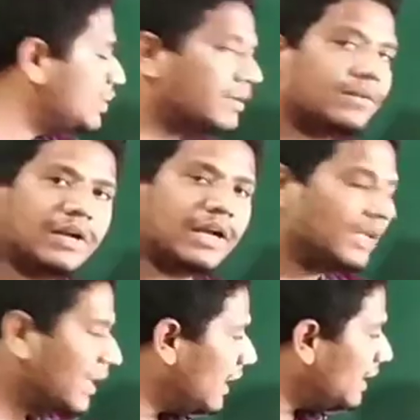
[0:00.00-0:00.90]
right?
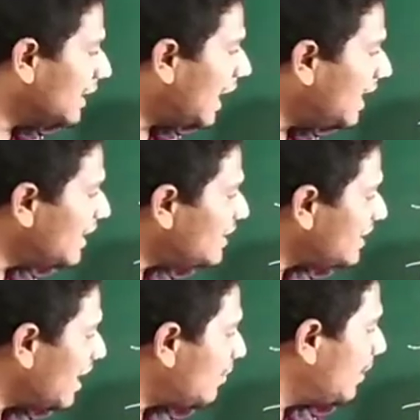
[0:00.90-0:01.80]
The
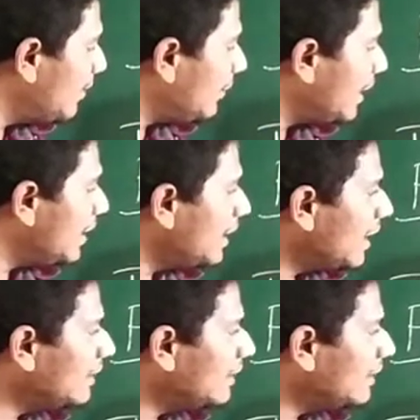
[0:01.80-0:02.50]
distance between the